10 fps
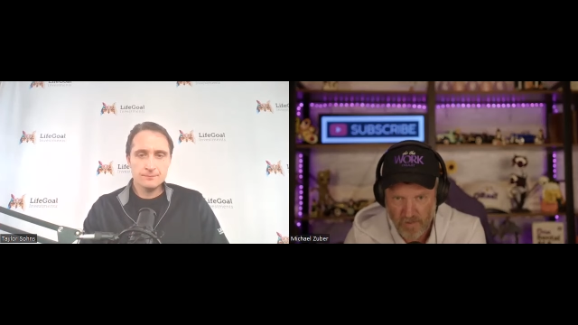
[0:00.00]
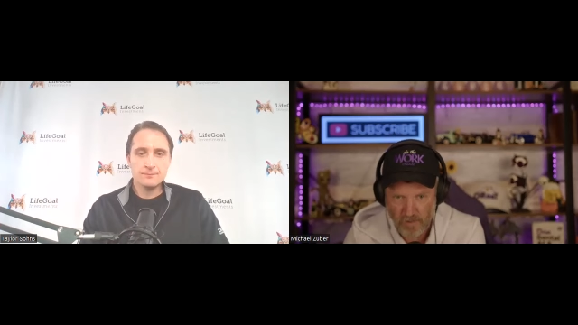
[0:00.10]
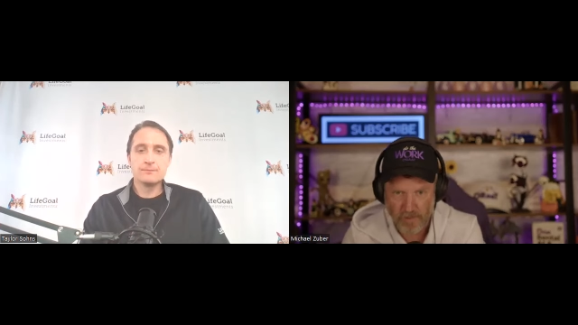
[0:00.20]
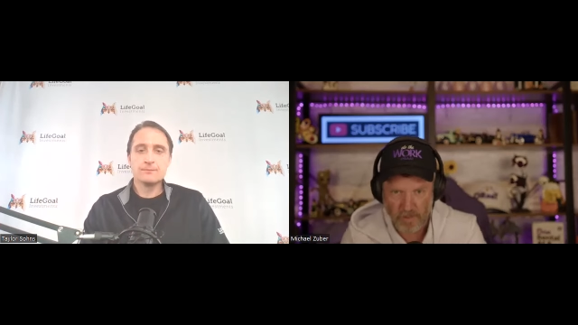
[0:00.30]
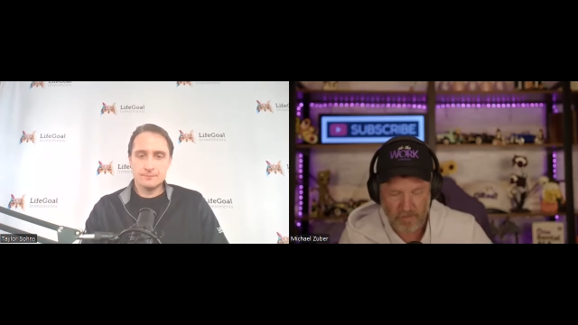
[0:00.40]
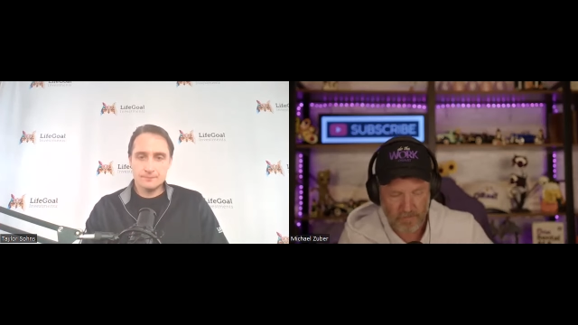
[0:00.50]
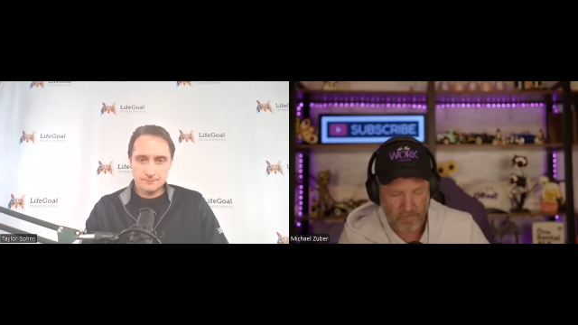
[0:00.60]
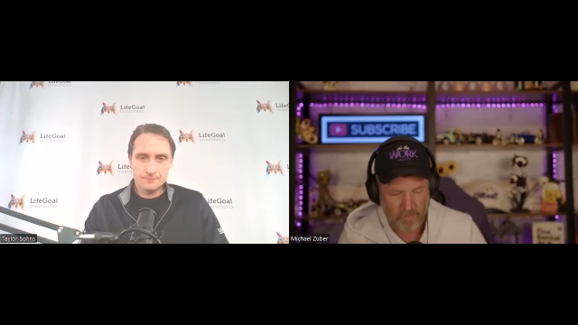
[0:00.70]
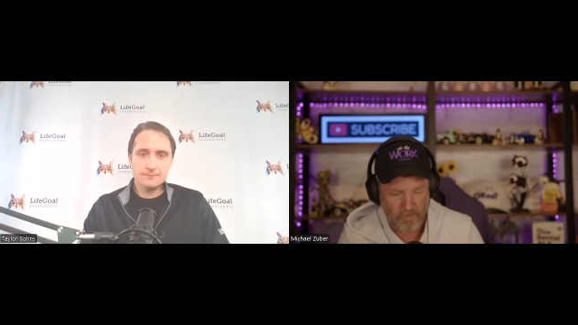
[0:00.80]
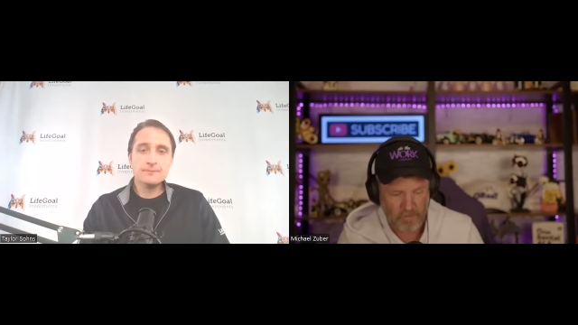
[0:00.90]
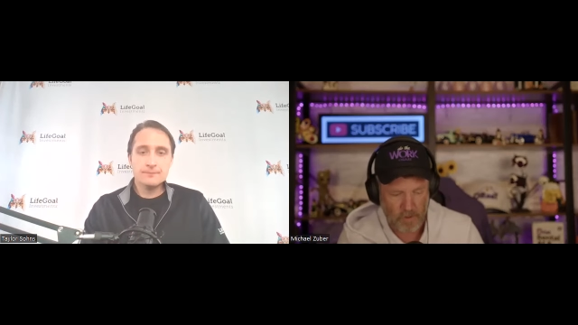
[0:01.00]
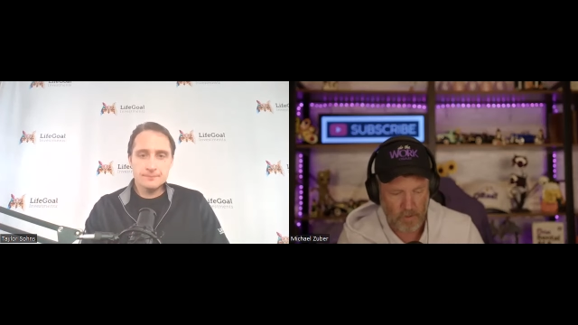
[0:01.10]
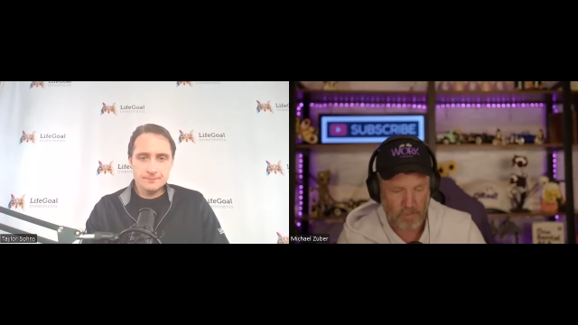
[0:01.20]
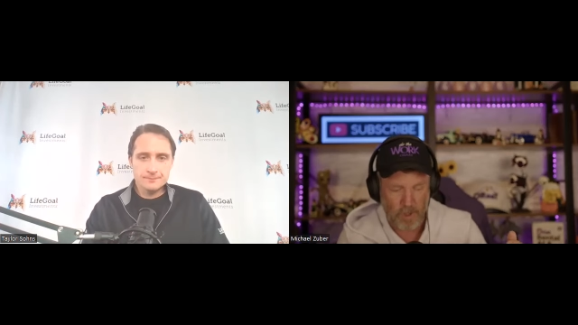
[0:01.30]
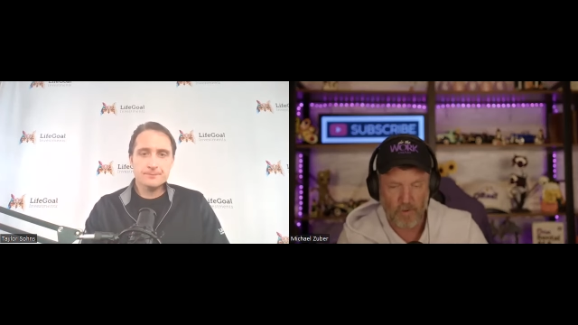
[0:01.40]
Speaker 1: So you're,
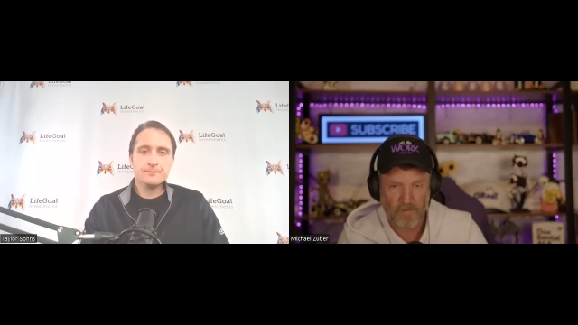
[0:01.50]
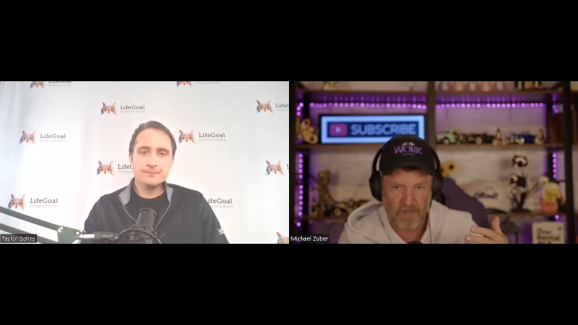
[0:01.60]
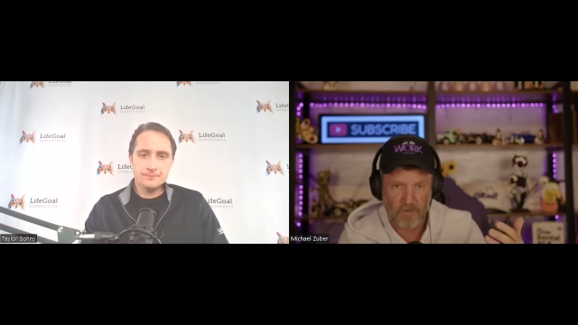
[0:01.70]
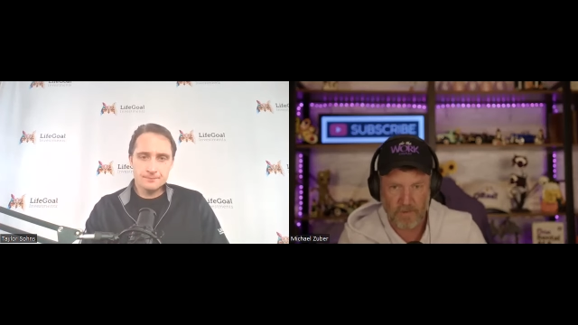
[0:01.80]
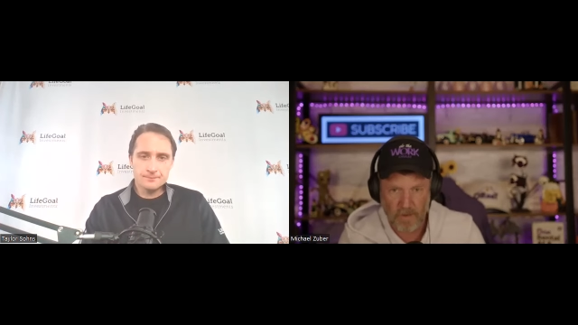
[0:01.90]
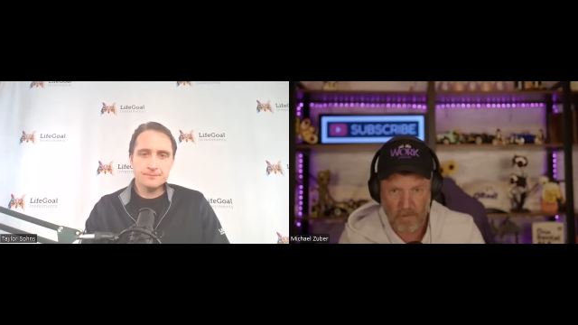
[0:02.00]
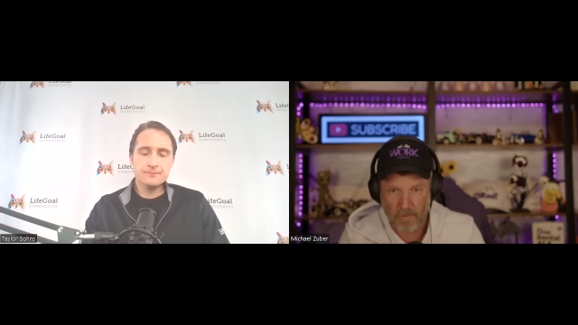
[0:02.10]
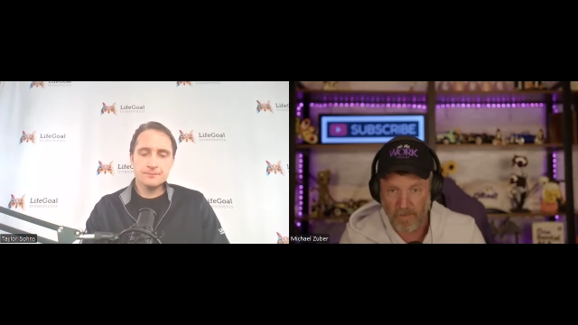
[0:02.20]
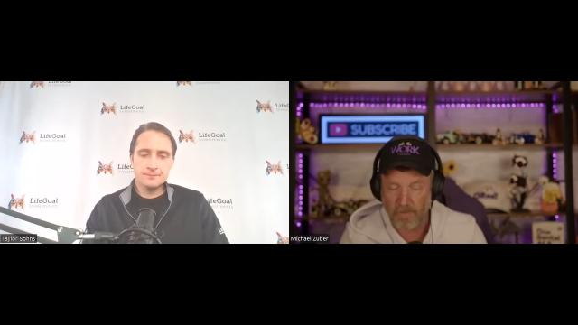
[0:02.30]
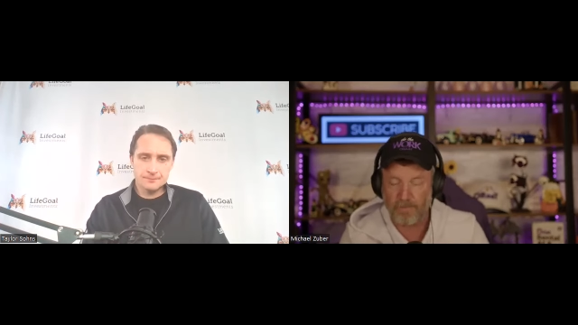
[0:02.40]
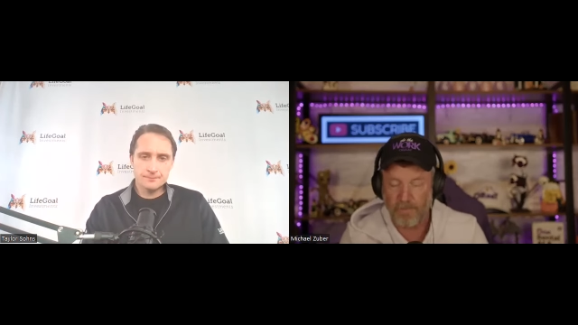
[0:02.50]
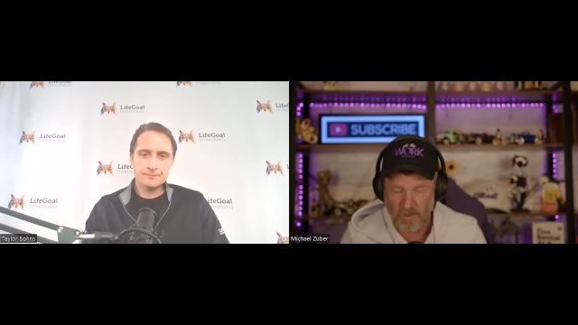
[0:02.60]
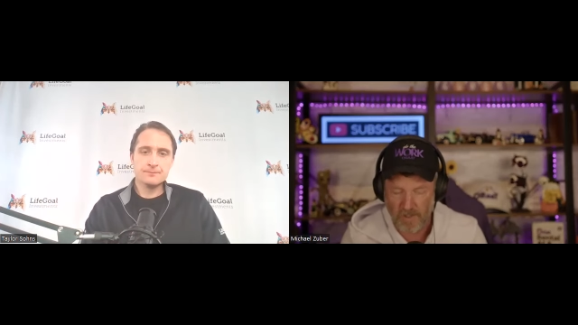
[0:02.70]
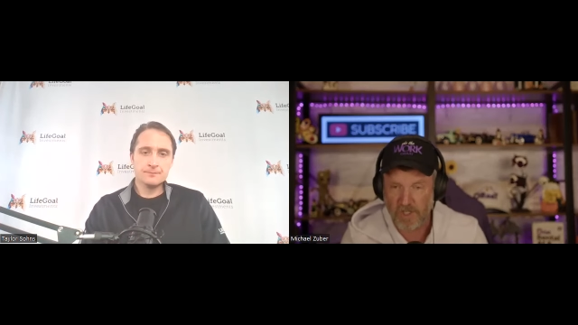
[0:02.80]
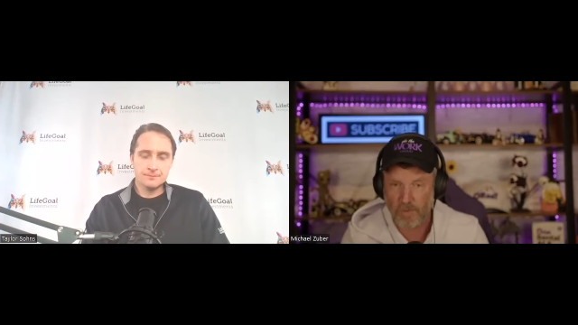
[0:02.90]
you move and you, your,
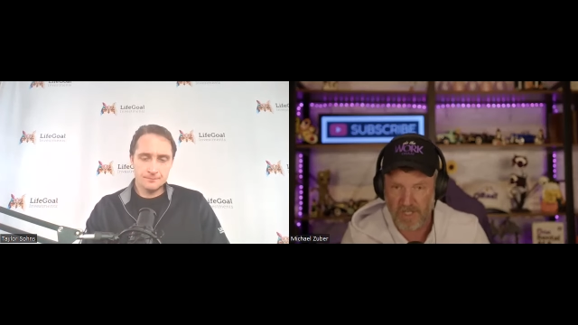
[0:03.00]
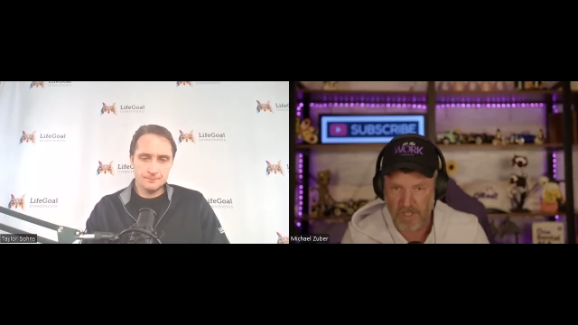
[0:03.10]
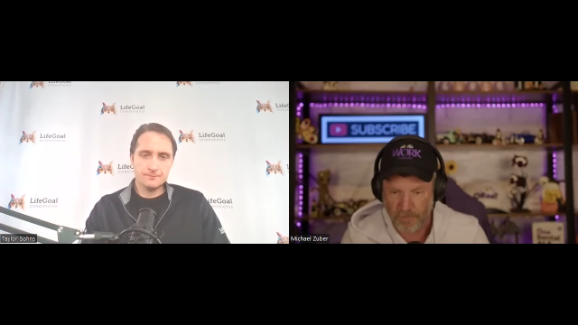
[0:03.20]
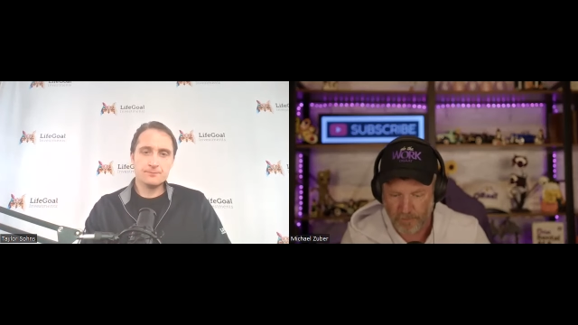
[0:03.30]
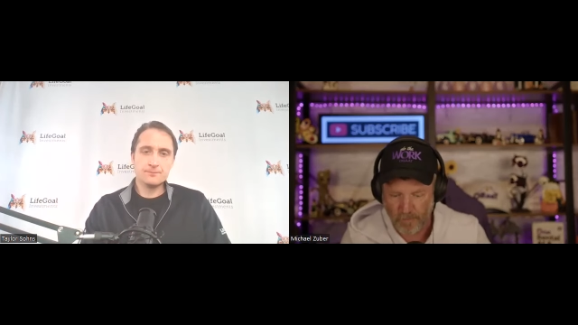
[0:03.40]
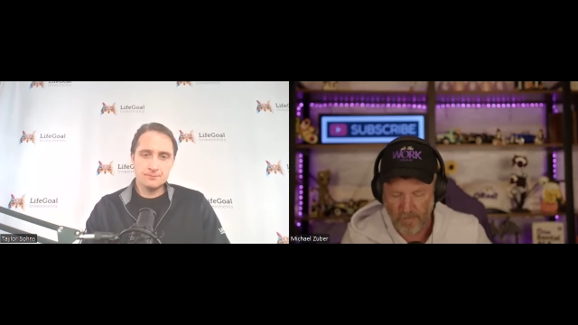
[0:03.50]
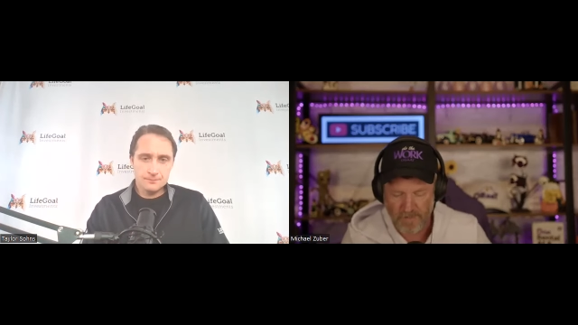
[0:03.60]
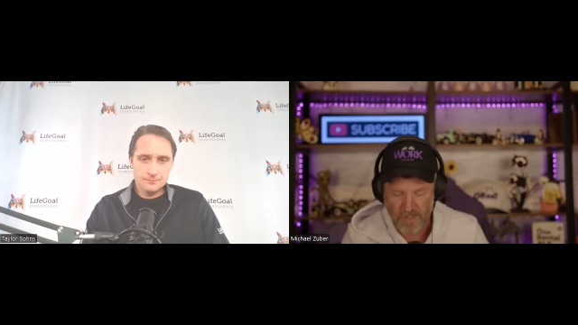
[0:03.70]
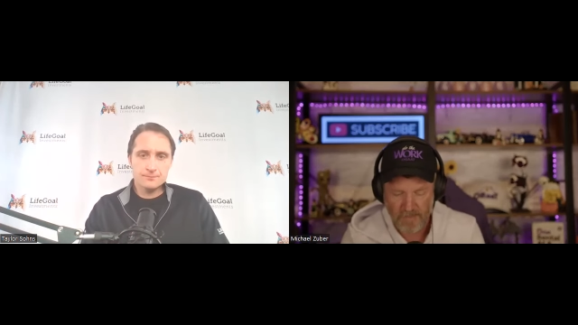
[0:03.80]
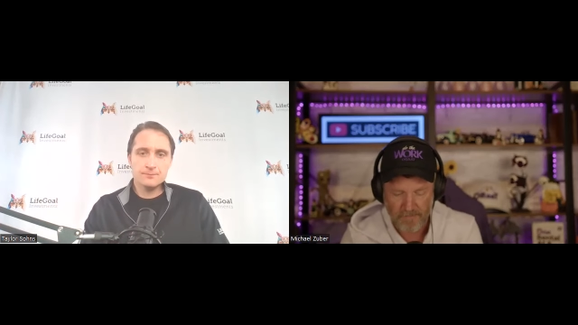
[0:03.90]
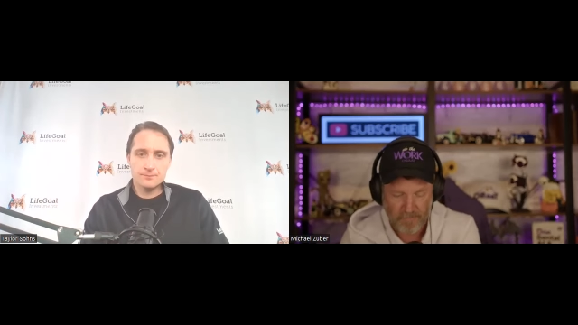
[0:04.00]
your situation improves,